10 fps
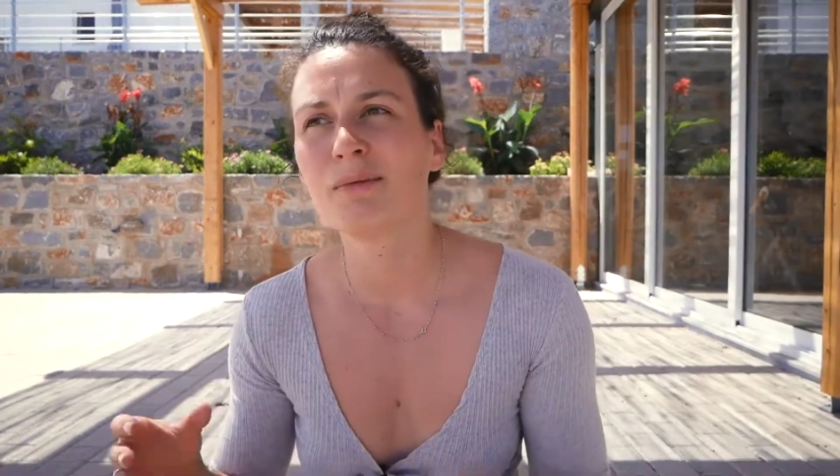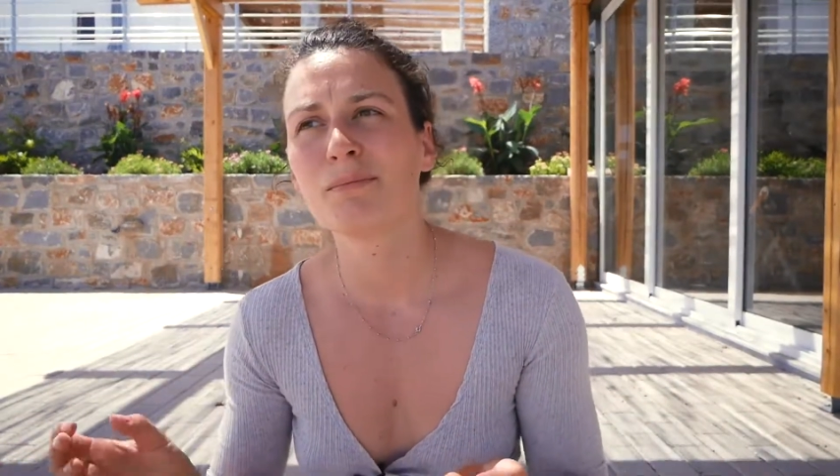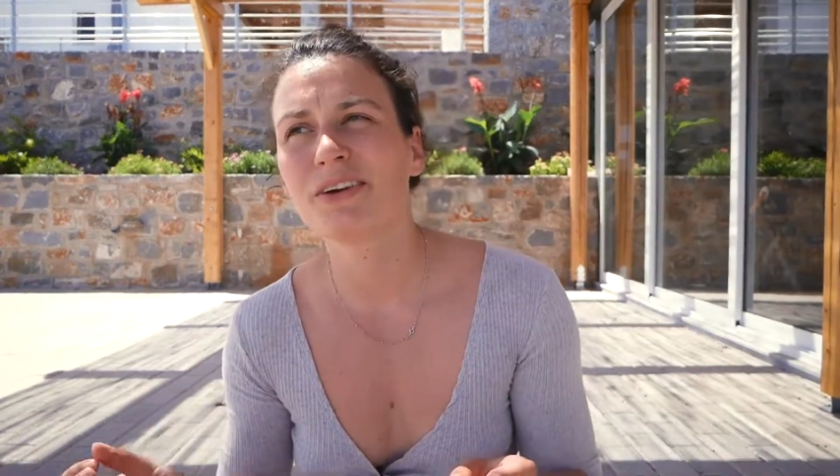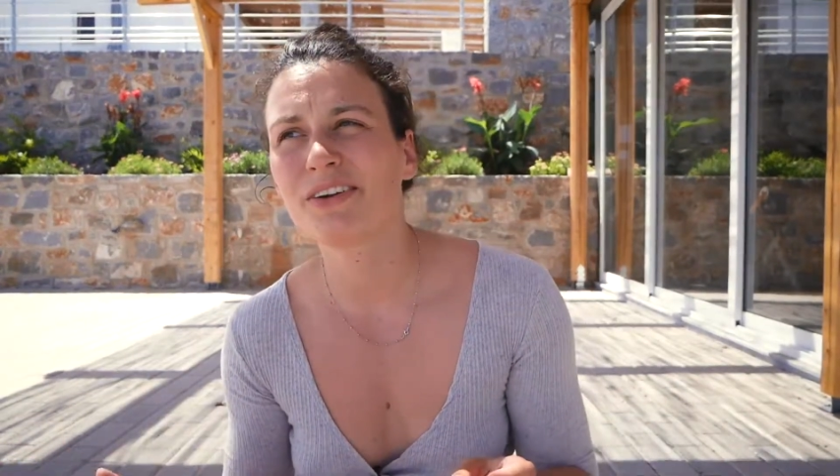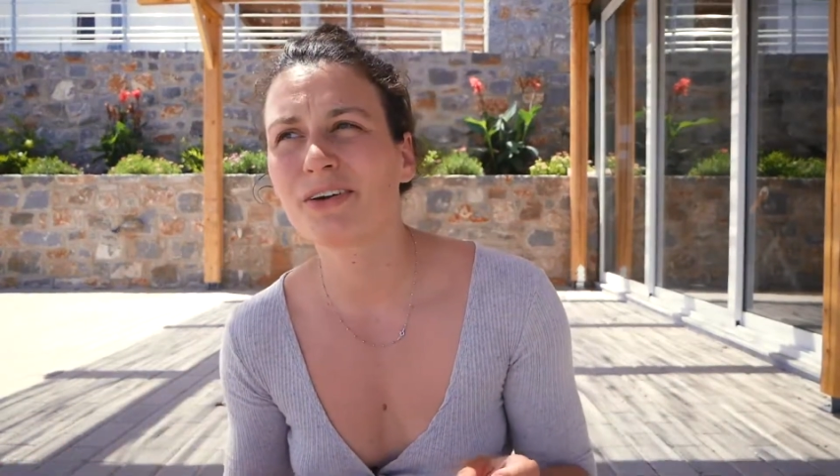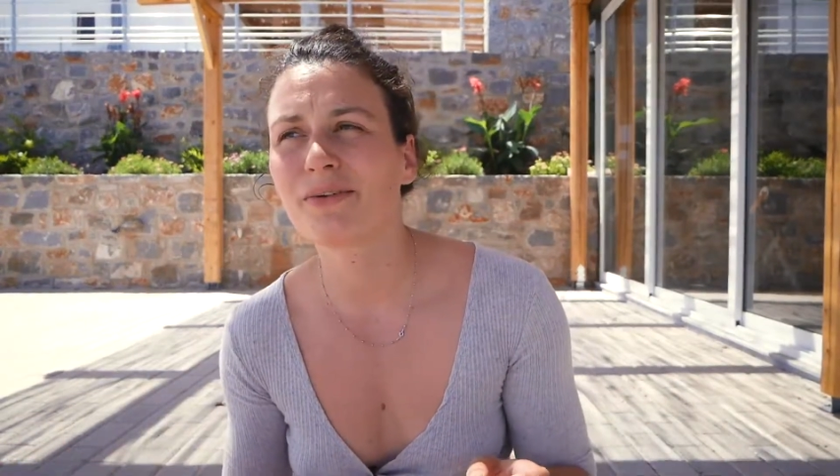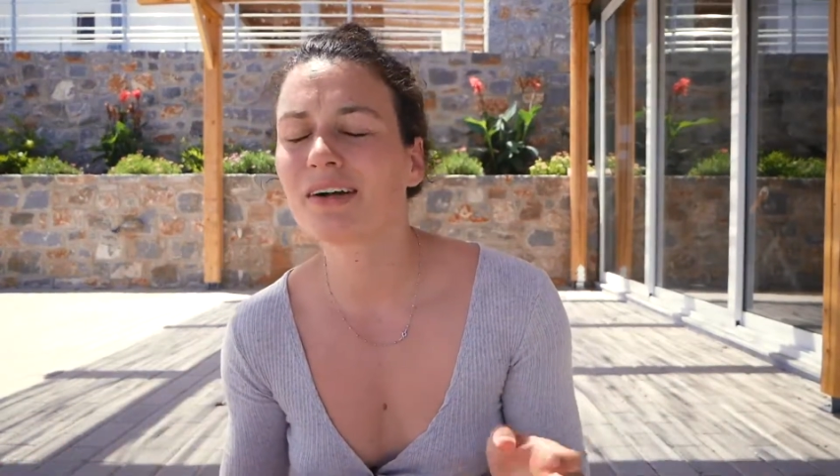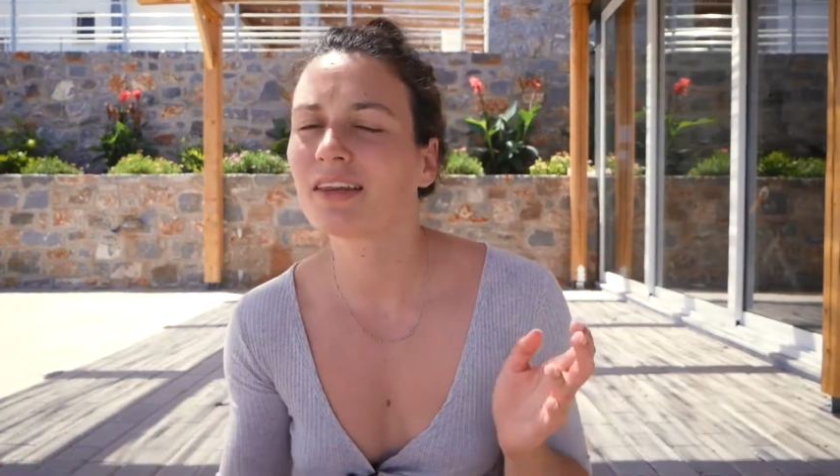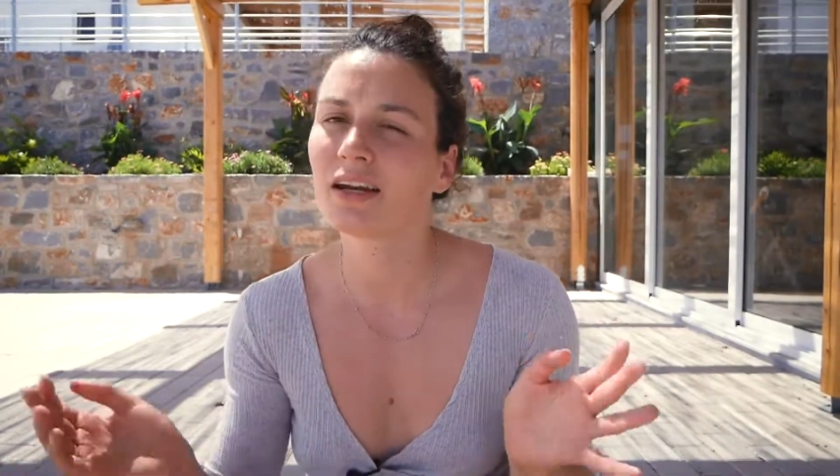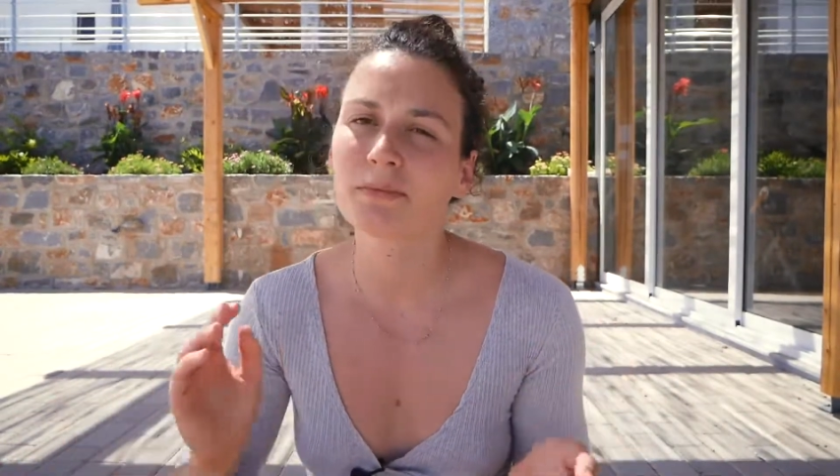But you know
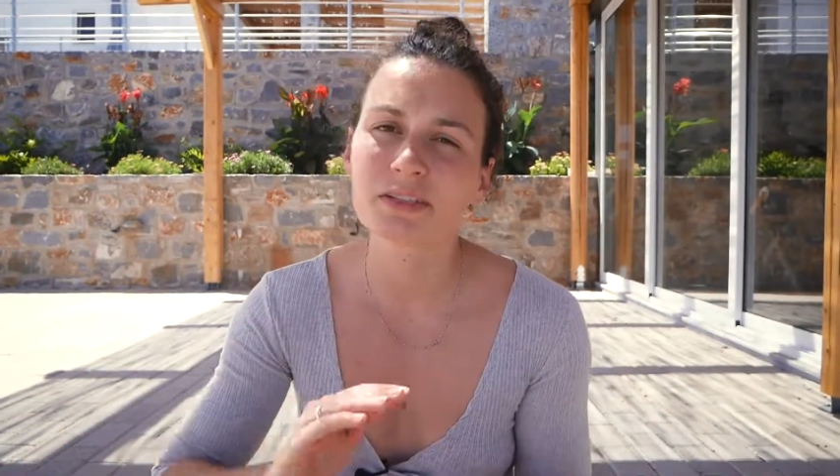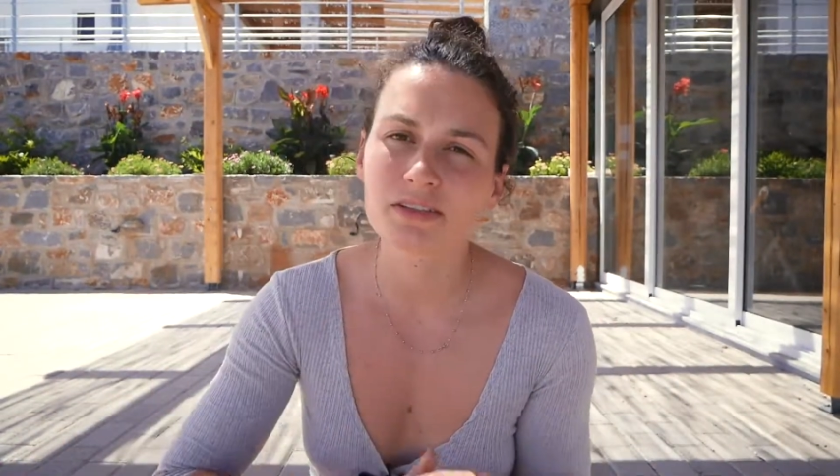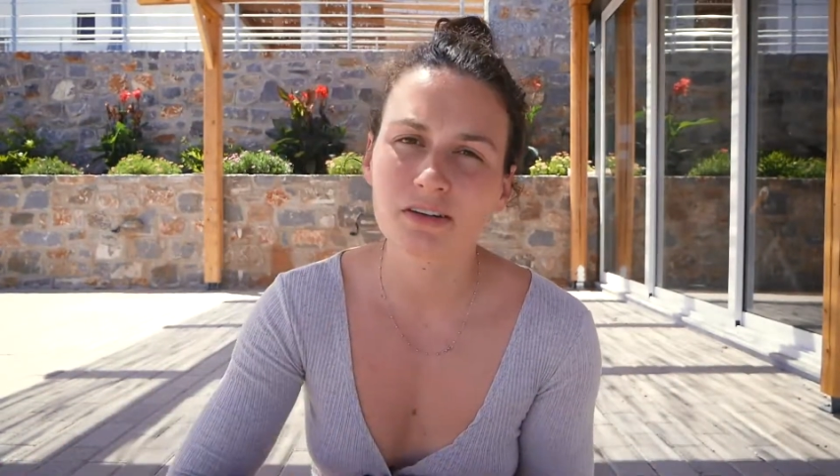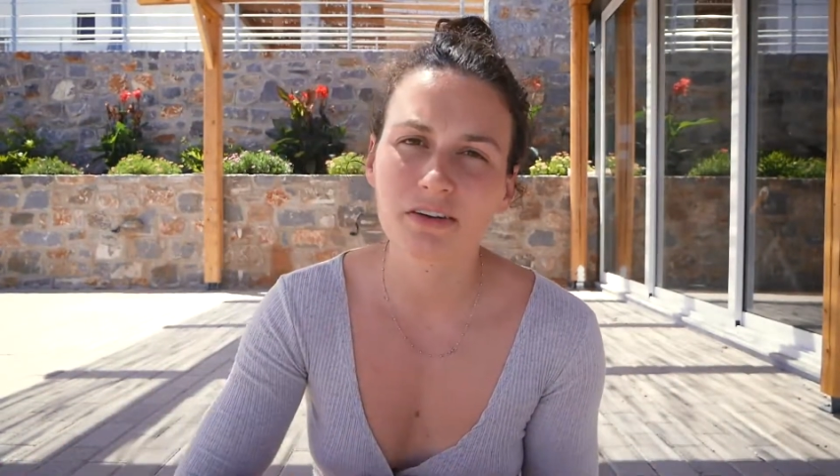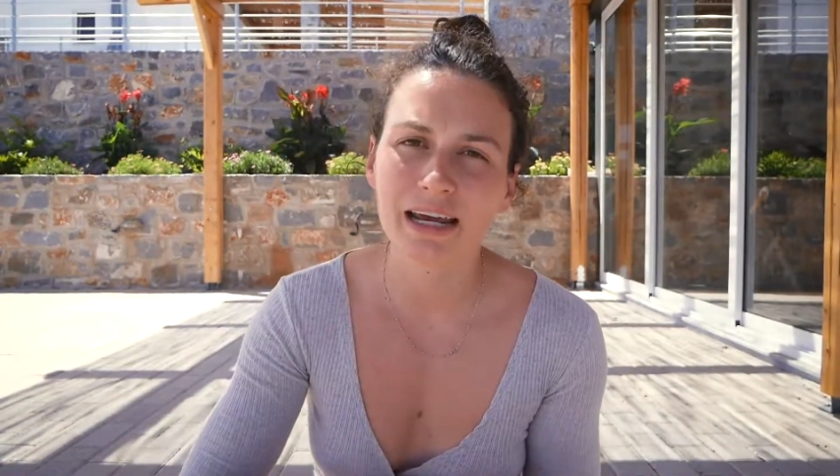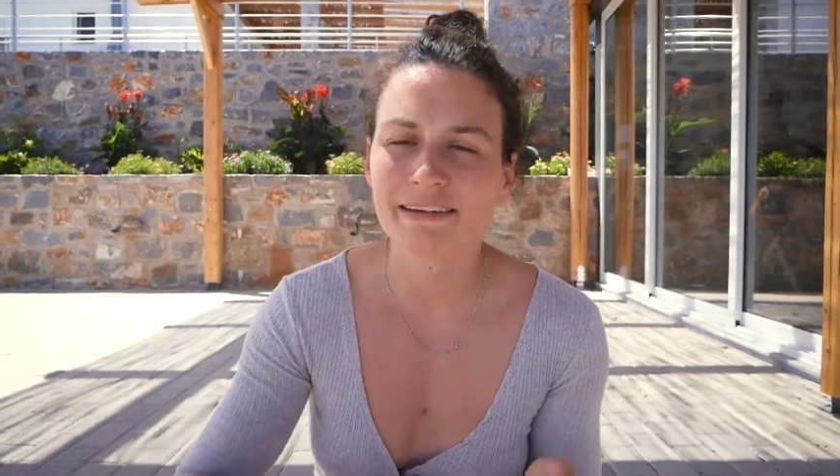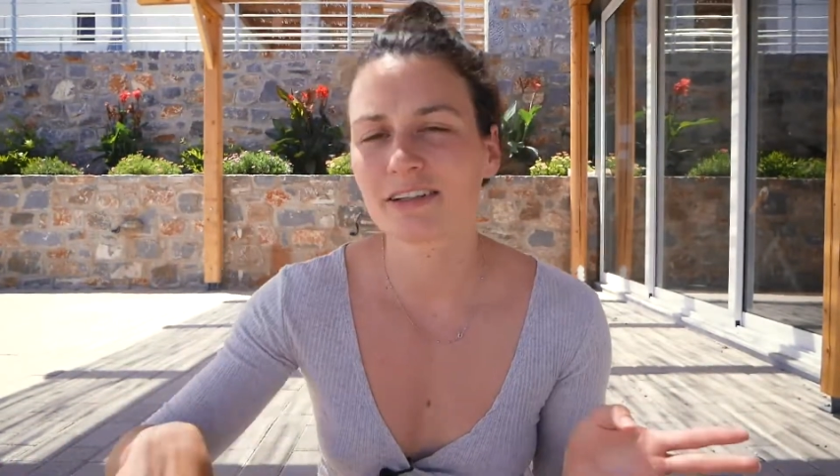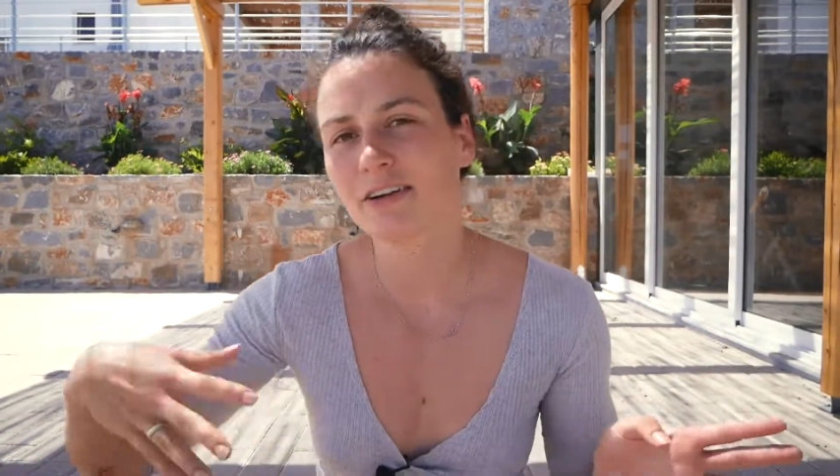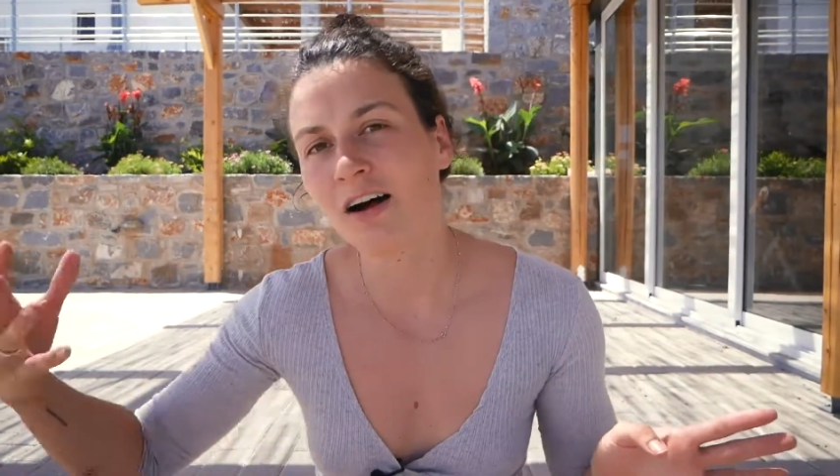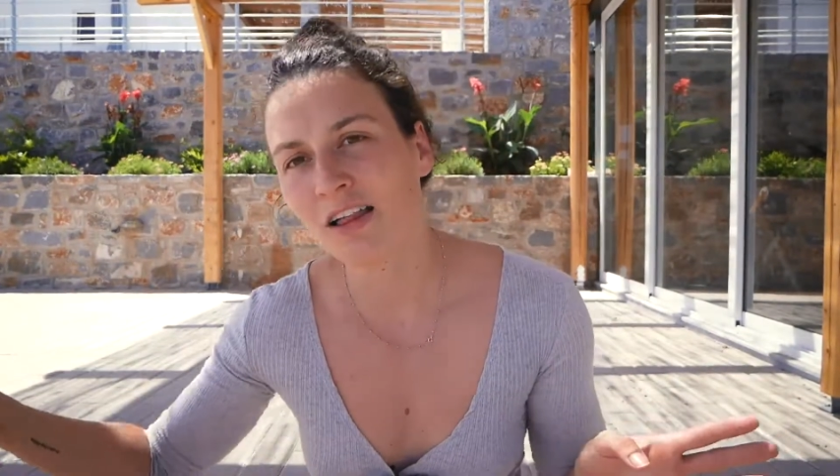what, then I'm just not going to have the
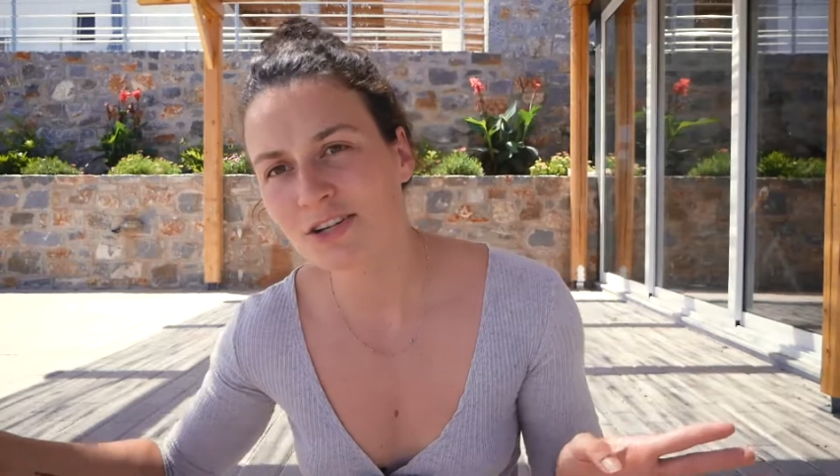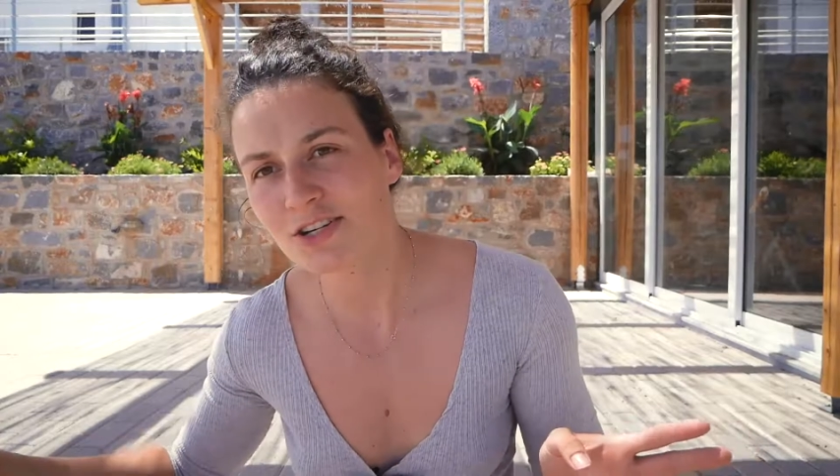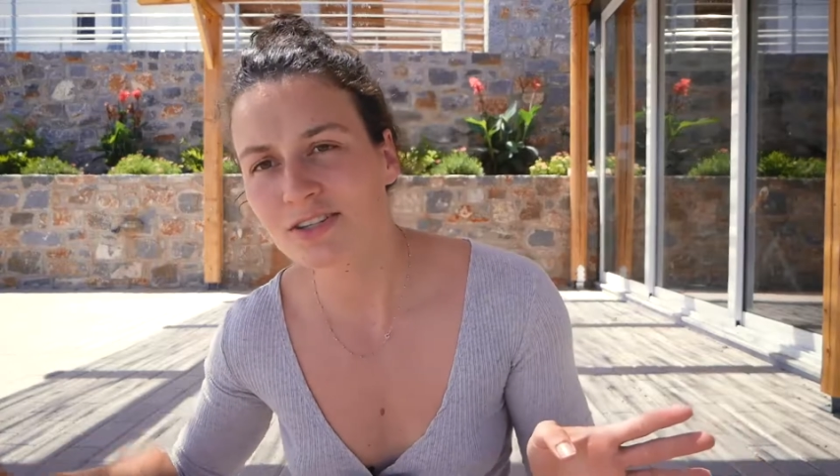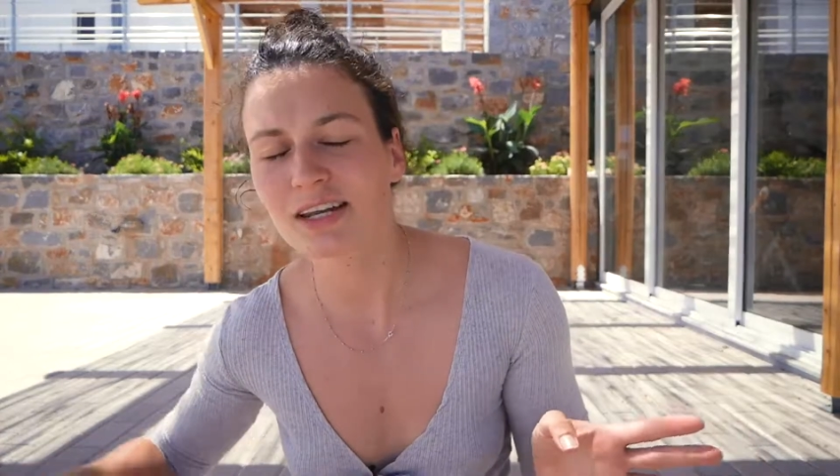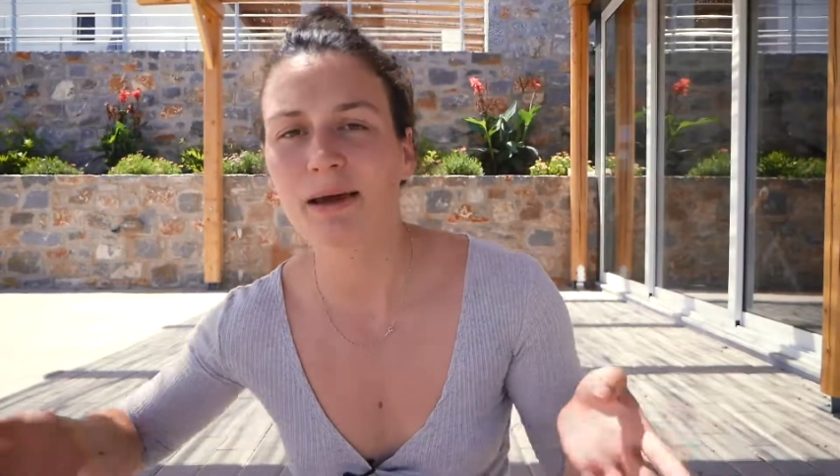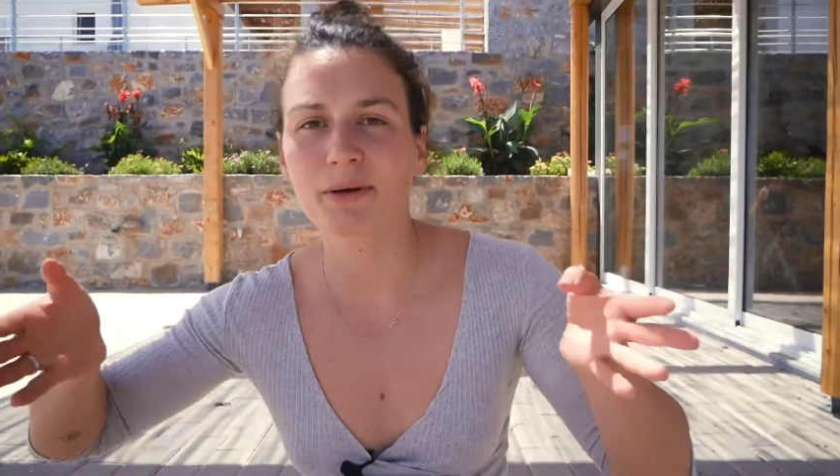call on Tuesday